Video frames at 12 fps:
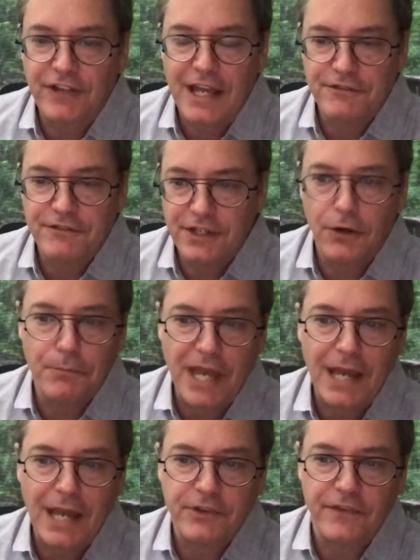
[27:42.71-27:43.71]
flat video
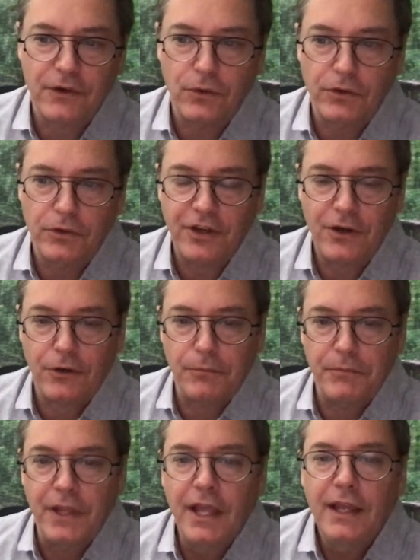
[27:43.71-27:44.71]
map to the whole
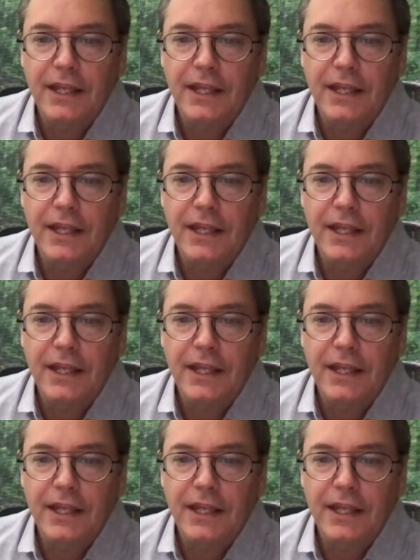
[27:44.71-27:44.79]
dome.